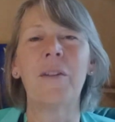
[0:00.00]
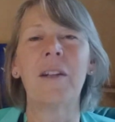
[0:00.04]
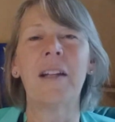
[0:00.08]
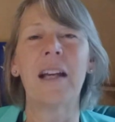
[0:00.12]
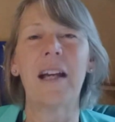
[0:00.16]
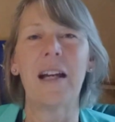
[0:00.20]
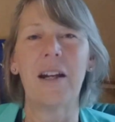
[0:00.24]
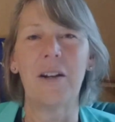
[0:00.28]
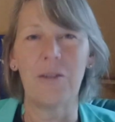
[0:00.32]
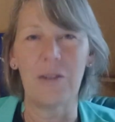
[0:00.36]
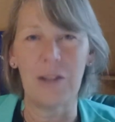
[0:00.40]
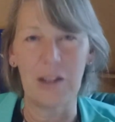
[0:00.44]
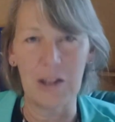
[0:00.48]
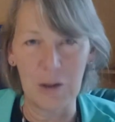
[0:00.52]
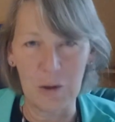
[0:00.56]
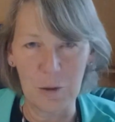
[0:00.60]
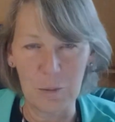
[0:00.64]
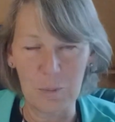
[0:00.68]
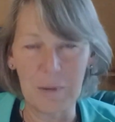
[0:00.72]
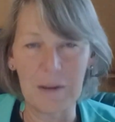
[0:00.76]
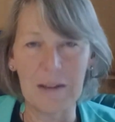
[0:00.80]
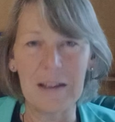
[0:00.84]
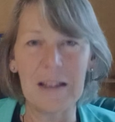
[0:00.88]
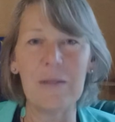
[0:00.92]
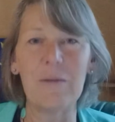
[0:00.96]
and how
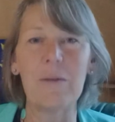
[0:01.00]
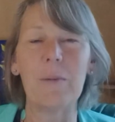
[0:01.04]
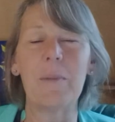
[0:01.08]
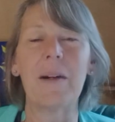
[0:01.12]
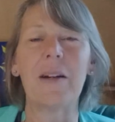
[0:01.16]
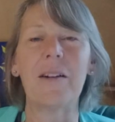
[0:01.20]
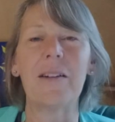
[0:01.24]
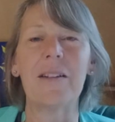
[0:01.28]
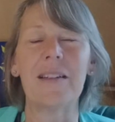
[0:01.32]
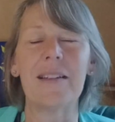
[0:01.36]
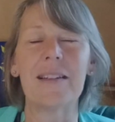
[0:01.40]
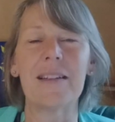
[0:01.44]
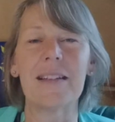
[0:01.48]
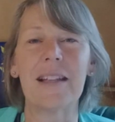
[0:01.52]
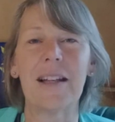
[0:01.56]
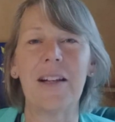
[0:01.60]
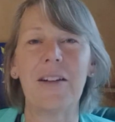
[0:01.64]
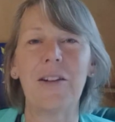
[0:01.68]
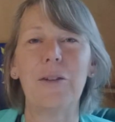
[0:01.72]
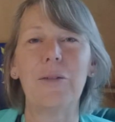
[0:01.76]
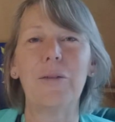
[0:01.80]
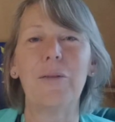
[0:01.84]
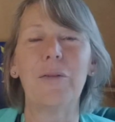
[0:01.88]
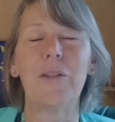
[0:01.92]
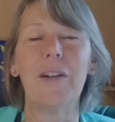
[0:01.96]
you believe about
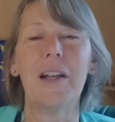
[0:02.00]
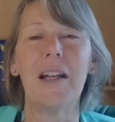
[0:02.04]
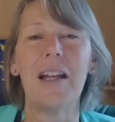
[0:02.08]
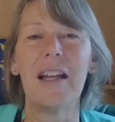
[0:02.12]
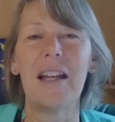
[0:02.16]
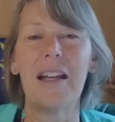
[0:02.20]
yourself,